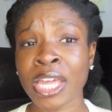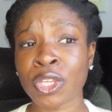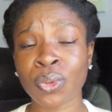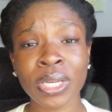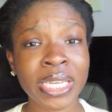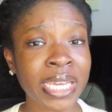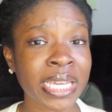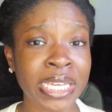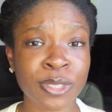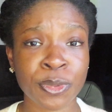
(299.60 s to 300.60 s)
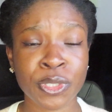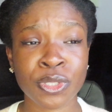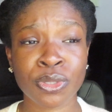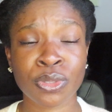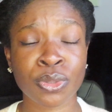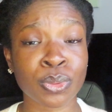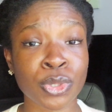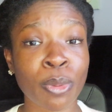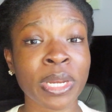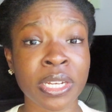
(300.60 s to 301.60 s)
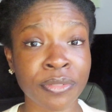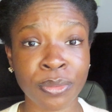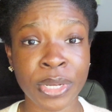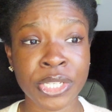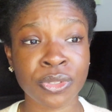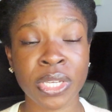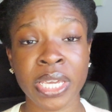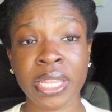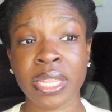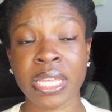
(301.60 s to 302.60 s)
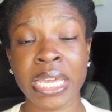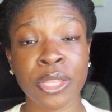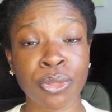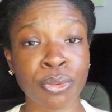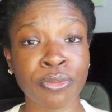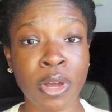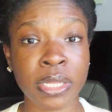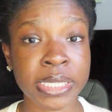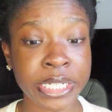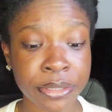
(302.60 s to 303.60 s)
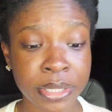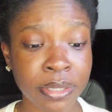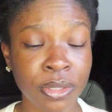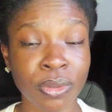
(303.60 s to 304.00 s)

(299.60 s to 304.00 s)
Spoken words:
You can get experience through so many different ways. You can get it through volunteering,